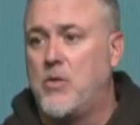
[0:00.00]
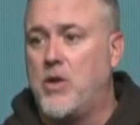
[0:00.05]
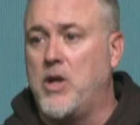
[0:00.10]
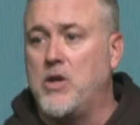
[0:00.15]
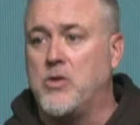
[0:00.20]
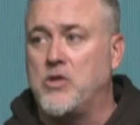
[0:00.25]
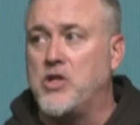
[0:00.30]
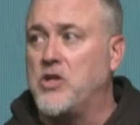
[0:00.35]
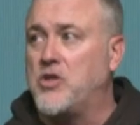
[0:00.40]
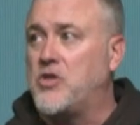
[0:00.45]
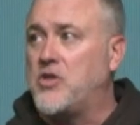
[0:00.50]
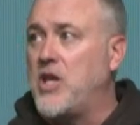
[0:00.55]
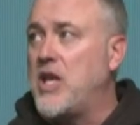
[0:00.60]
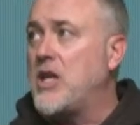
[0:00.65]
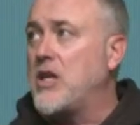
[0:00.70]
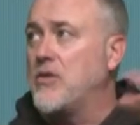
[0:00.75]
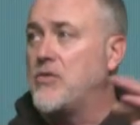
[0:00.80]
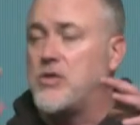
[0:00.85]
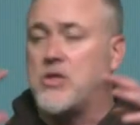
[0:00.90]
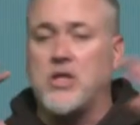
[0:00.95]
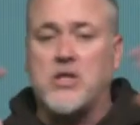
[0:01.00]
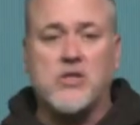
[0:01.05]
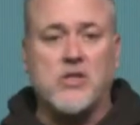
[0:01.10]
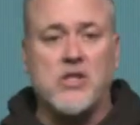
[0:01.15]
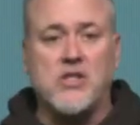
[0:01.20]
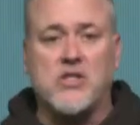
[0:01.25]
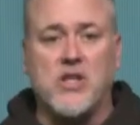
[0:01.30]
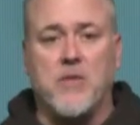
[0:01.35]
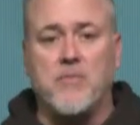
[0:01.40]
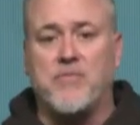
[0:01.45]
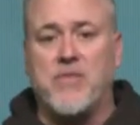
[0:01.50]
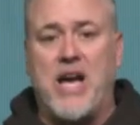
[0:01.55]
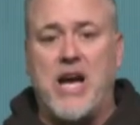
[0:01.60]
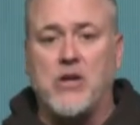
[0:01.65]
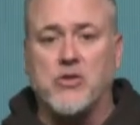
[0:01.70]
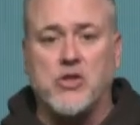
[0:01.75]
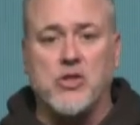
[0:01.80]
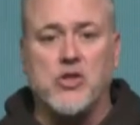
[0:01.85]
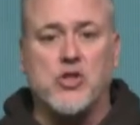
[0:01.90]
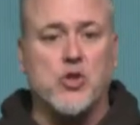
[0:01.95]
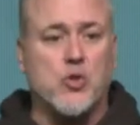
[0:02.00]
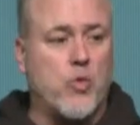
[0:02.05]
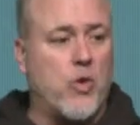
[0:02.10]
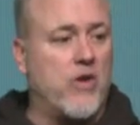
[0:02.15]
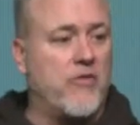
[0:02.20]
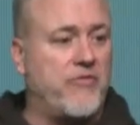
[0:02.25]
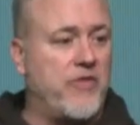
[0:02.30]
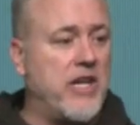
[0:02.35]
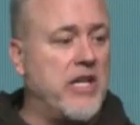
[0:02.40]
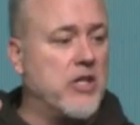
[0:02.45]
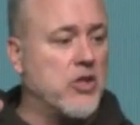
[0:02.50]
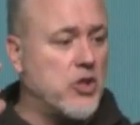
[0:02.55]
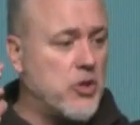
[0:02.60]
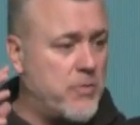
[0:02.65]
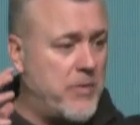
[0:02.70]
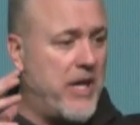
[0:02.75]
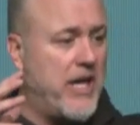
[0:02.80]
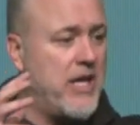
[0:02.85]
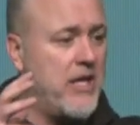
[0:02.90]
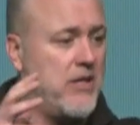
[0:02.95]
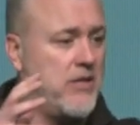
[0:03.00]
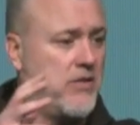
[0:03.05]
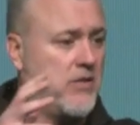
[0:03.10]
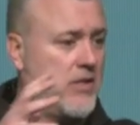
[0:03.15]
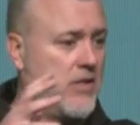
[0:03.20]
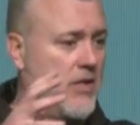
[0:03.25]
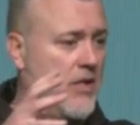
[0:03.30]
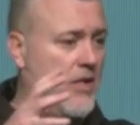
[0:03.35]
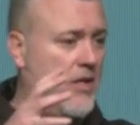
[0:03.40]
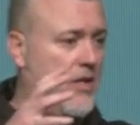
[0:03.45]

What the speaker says: We don't just think of 60-some thousand square feet of space.